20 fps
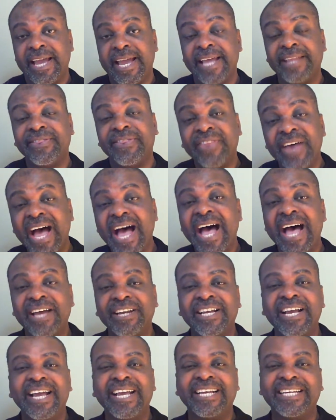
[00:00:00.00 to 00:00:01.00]
And
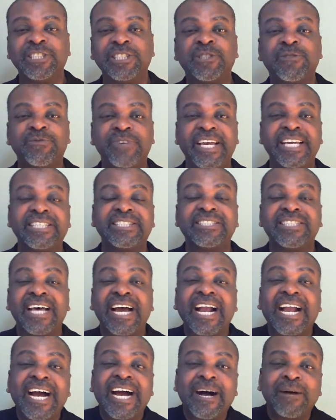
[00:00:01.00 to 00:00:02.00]
that is faith
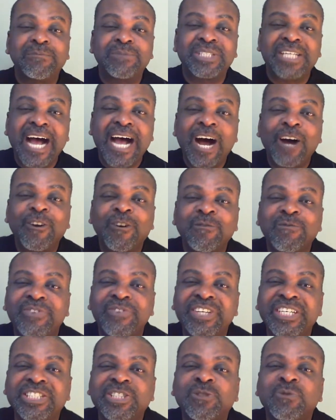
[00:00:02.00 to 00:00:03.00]
that comes out of
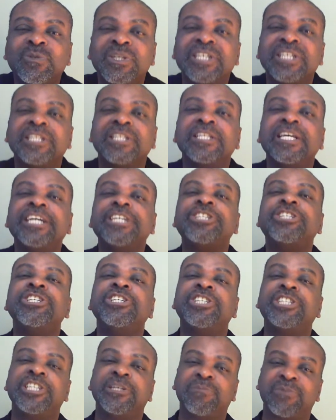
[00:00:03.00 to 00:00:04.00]
this
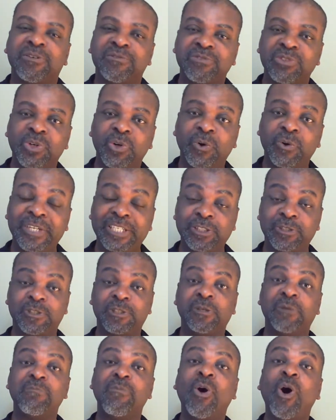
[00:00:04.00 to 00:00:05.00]
relationship of
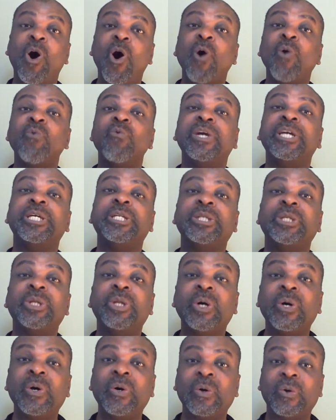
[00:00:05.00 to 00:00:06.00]
knowings. The more we
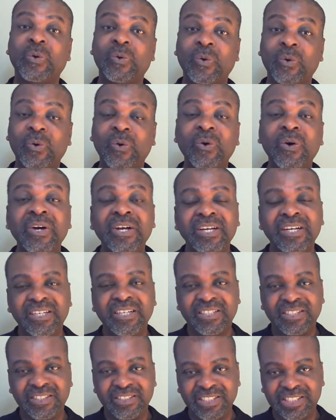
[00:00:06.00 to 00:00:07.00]
know
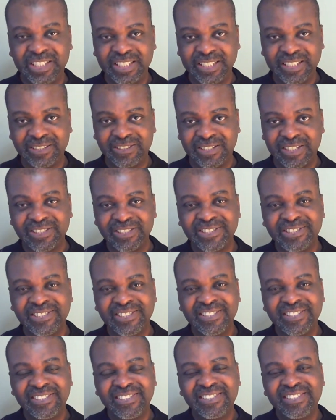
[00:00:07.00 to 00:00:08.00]

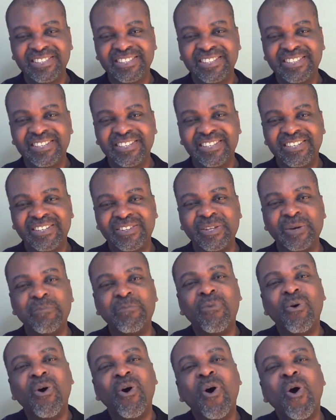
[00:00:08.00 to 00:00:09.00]
Jesus, the
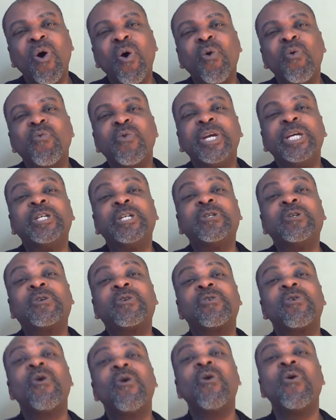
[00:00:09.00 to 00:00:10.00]
more we
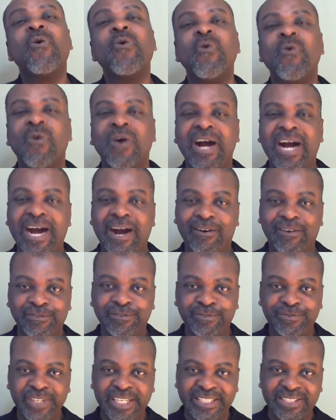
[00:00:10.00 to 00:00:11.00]
grow our
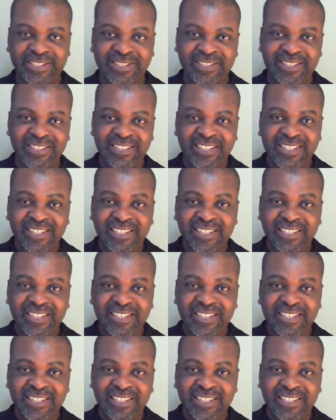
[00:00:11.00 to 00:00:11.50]
faith.